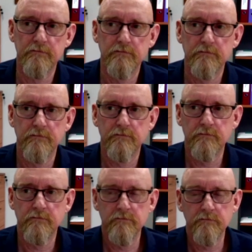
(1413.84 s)

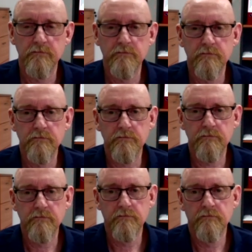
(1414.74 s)

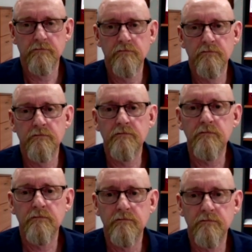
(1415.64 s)

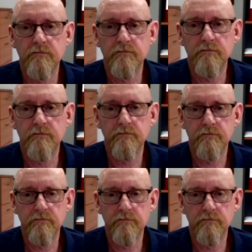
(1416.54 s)
The person shown says nothing.